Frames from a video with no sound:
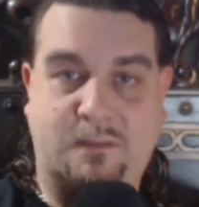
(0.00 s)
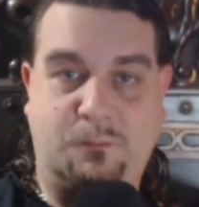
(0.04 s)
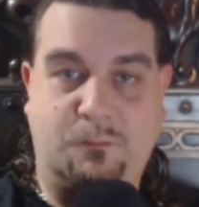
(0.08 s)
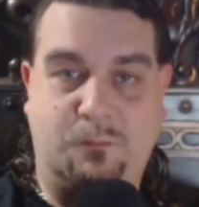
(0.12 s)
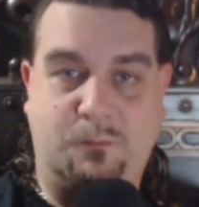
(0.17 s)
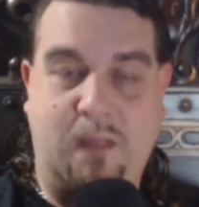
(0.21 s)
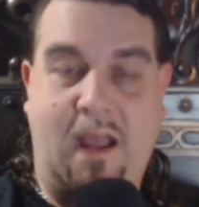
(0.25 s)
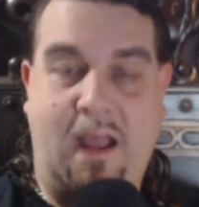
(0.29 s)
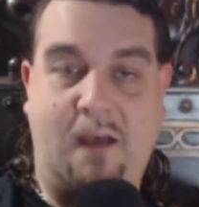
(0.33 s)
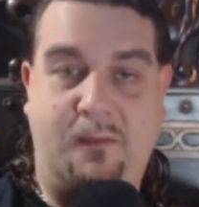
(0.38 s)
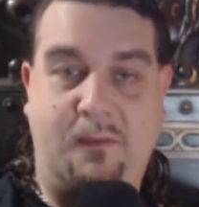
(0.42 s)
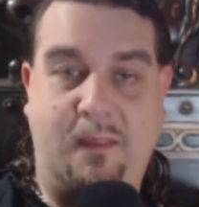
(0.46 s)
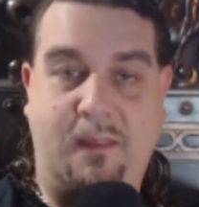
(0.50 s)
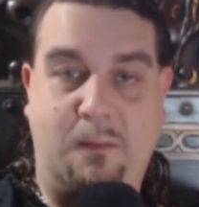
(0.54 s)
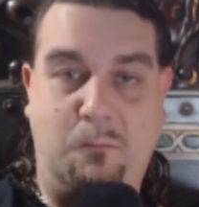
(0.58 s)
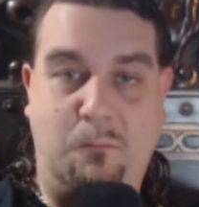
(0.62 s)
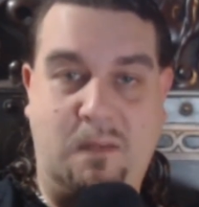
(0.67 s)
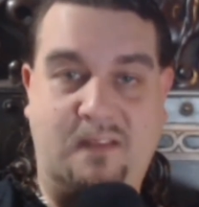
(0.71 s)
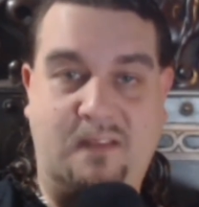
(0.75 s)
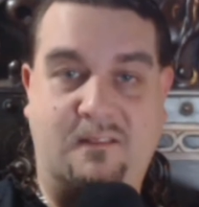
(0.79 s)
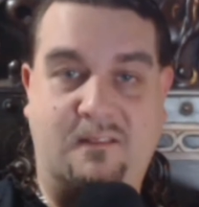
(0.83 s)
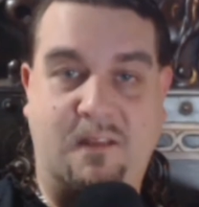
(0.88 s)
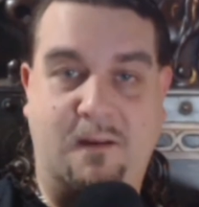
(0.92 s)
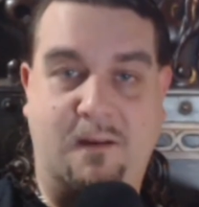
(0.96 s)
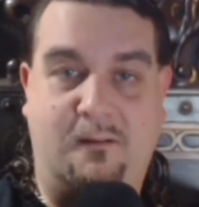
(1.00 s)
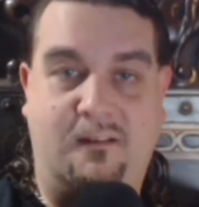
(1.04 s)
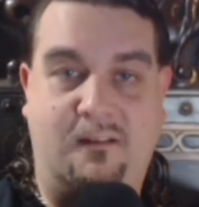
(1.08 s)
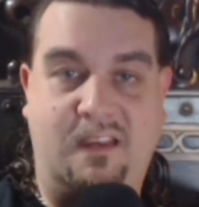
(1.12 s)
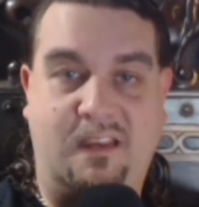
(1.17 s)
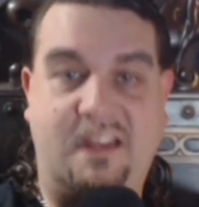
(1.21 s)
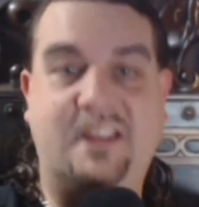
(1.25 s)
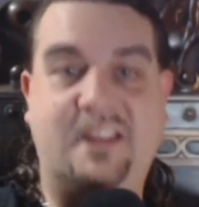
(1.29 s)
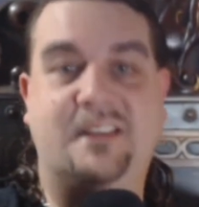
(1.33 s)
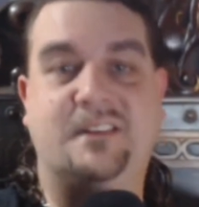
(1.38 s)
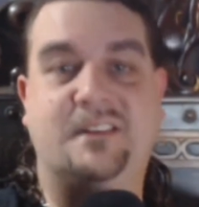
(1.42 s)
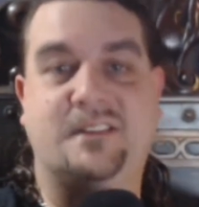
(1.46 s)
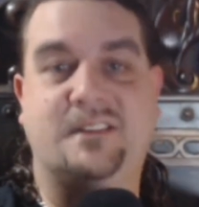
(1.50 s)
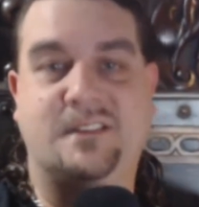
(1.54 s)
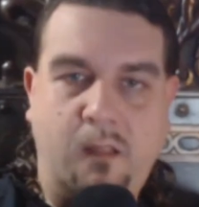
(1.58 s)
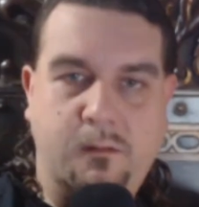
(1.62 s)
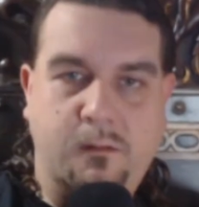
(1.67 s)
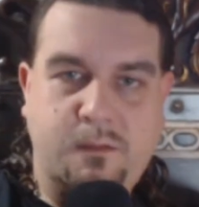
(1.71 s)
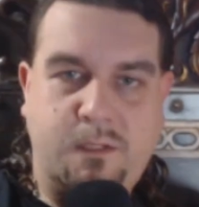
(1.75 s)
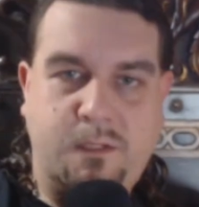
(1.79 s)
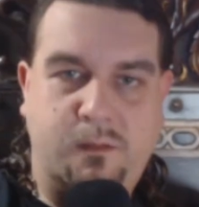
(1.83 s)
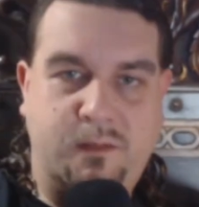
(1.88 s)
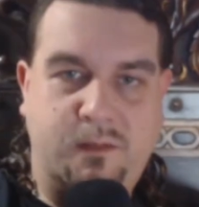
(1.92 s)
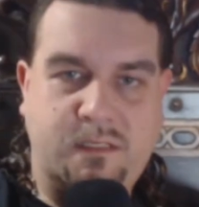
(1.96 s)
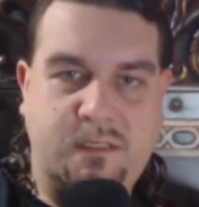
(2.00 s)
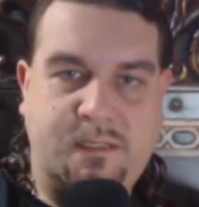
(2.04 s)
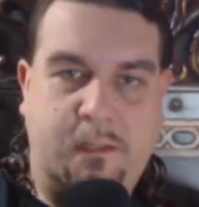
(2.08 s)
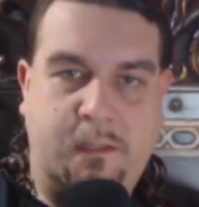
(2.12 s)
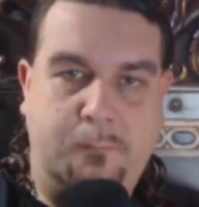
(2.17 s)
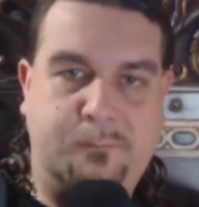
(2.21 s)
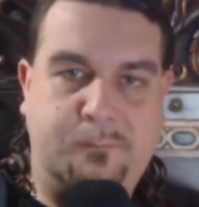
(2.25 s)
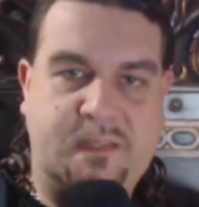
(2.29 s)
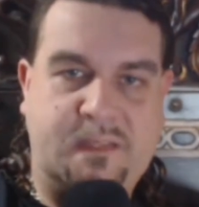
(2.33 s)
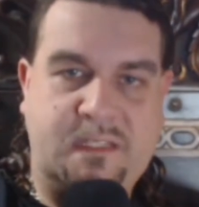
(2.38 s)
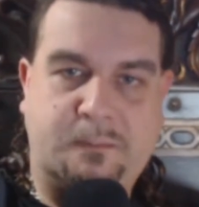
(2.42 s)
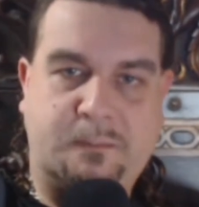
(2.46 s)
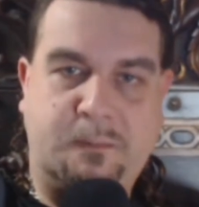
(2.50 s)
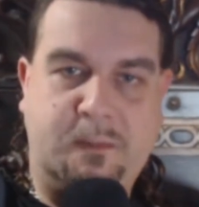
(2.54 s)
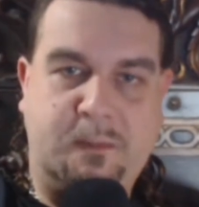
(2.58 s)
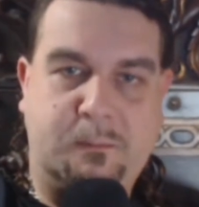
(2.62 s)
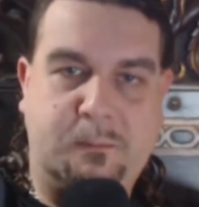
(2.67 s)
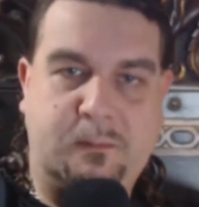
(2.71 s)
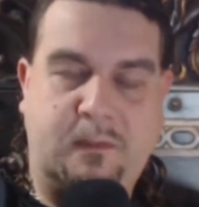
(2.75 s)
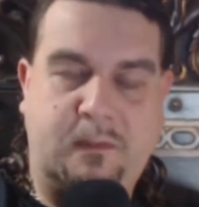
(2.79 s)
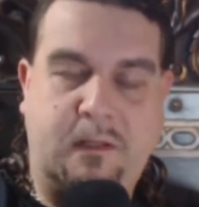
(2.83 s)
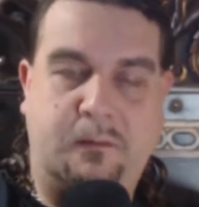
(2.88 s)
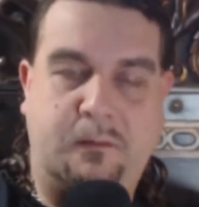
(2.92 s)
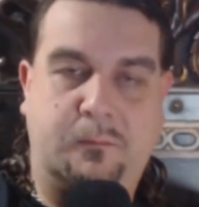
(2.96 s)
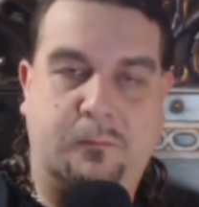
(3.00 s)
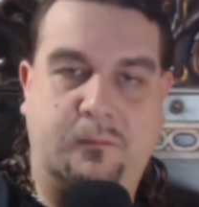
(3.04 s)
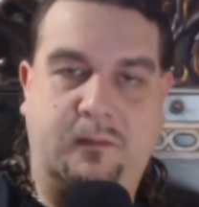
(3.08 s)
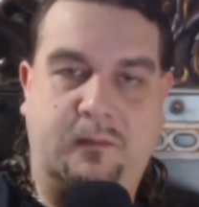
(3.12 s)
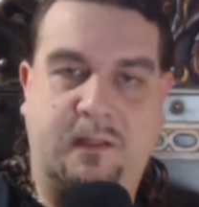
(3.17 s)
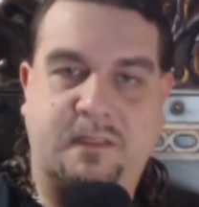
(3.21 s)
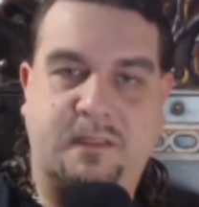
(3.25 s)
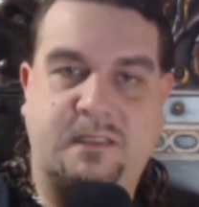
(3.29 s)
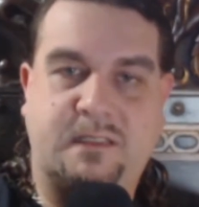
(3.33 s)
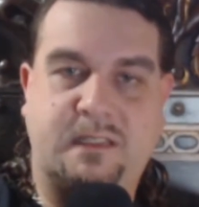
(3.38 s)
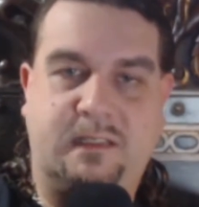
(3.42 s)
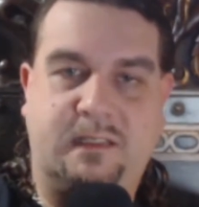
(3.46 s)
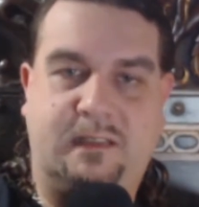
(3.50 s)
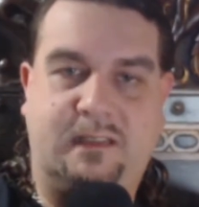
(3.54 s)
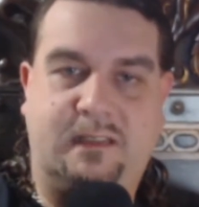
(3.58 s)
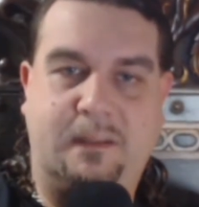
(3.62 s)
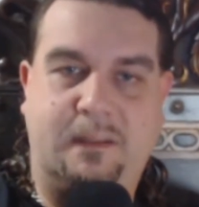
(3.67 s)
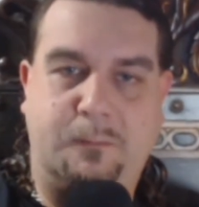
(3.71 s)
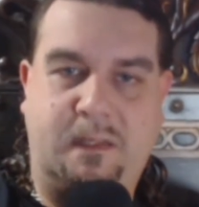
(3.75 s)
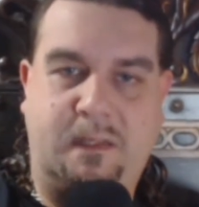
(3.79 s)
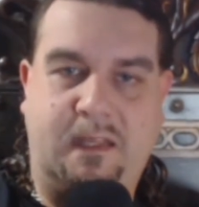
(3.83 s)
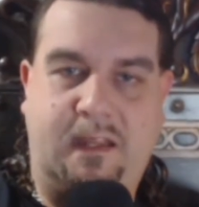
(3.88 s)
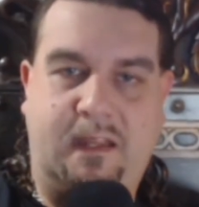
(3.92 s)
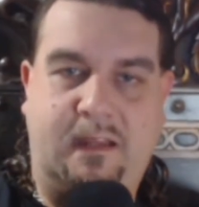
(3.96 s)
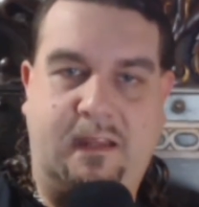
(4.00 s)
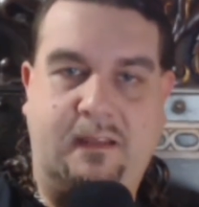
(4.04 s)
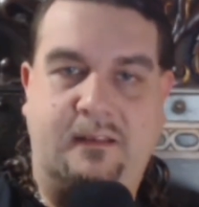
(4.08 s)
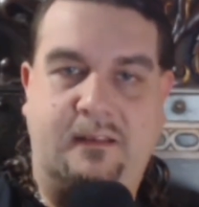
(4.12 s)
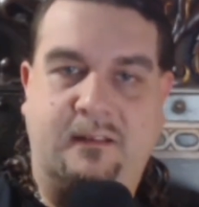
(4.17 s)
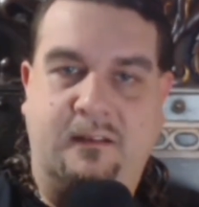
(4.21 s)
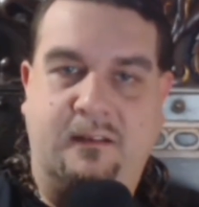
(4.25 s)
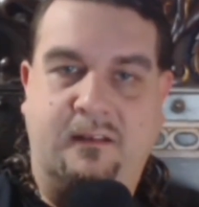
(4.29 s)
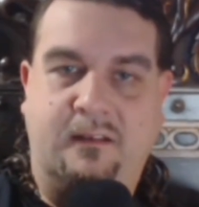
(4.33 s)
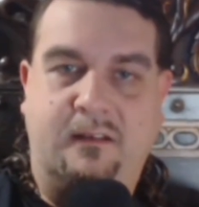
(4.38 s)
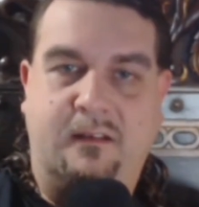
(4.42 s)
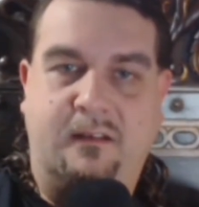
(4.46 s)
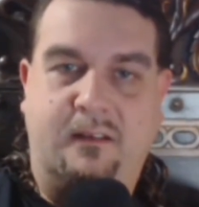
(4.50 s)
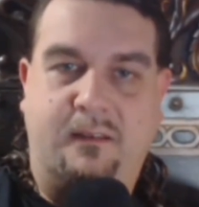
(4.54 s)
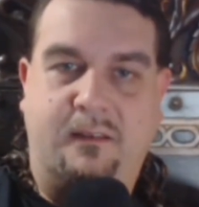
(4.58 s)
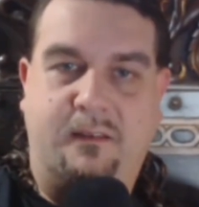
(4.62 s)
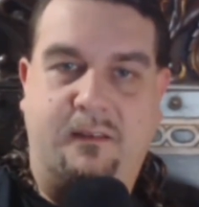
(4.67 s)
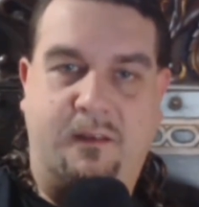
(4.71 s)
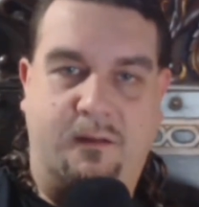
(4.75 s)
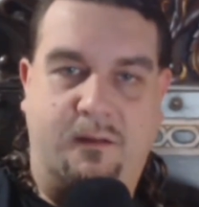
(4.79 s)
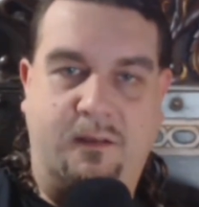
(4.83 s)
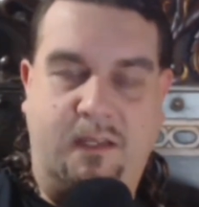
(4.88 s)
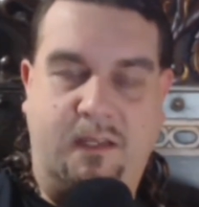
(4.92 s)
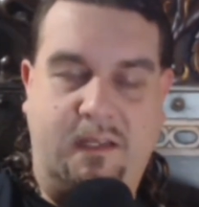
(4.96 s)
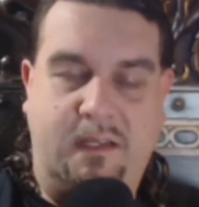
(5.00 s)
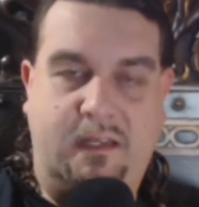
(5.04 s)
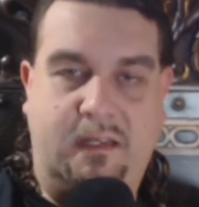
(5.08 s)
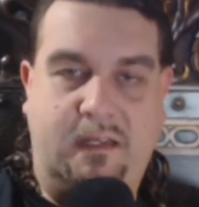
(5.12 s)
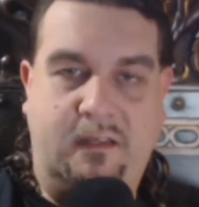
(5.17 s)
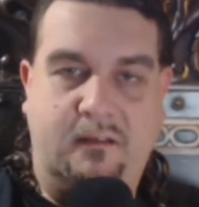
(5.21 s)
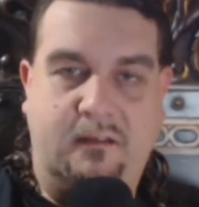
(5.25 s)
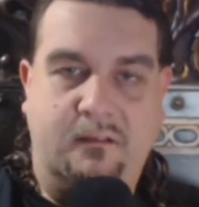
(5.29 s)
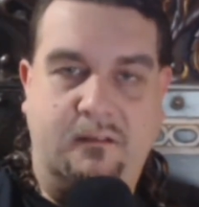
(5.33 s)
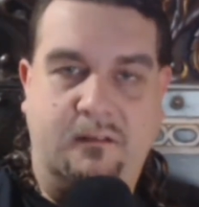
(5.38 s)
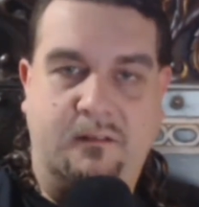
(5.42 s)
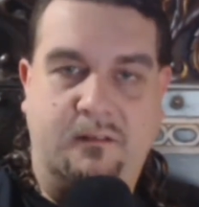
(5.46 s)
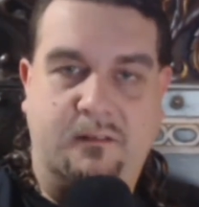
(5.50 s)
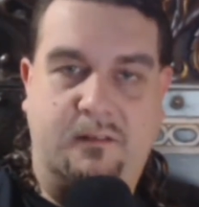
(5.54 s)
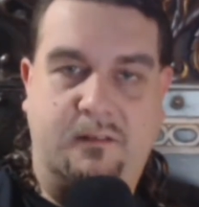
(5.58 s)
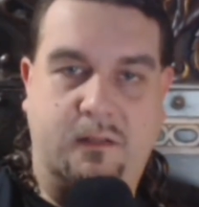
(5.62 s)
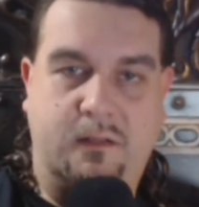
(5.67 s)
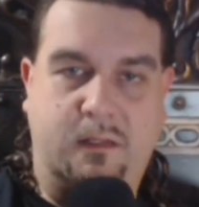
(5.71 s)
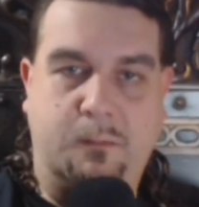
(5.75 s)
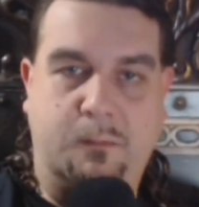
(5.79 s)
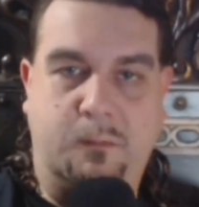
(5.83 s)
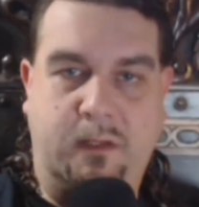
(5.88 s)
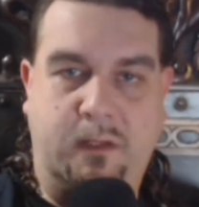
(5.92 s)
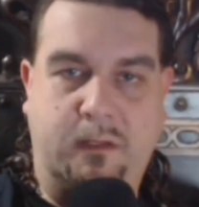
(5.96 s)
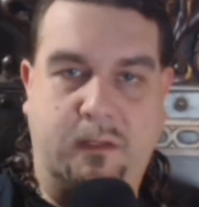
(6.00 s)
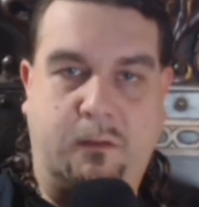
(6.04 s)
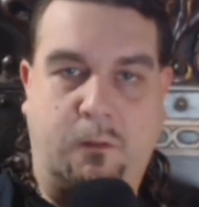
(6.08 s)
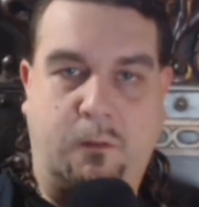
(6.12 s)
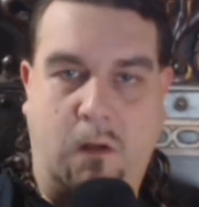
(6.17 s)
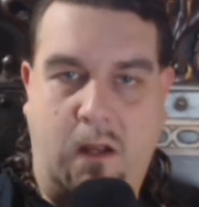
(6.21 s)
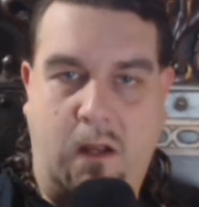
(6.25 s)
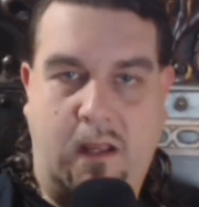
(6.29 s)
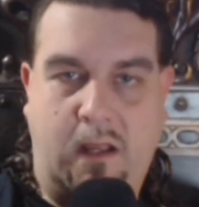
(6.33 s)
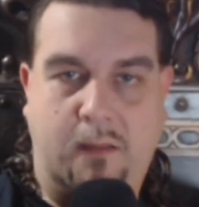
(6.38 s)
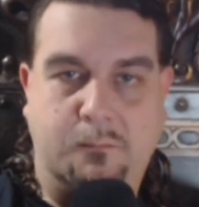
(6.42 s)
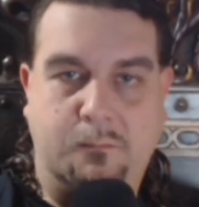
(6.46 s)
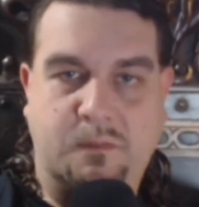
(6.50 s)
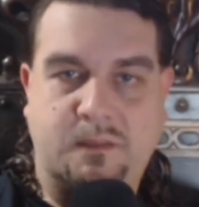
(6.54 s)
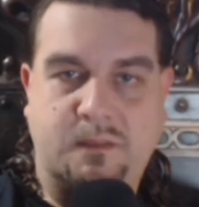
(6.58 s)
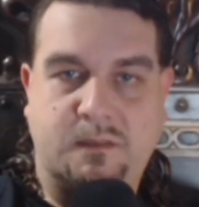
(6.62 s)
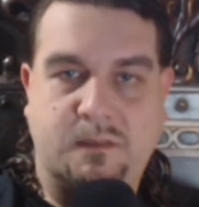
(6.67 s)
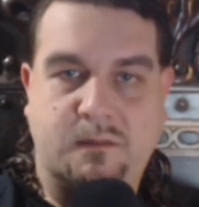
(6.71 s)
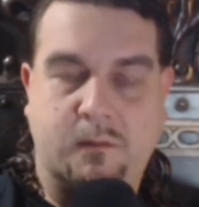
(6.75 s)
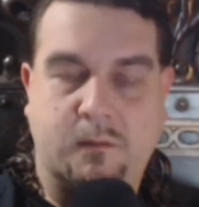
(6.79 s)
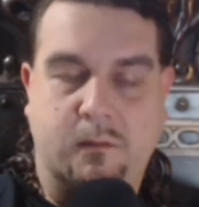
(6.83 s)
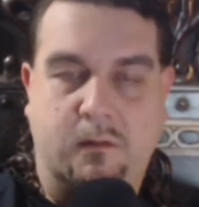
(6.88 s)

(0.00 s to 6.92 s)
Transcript: how they meet their needs. So let's help these people out. Let's eliminate their need to commit crimes.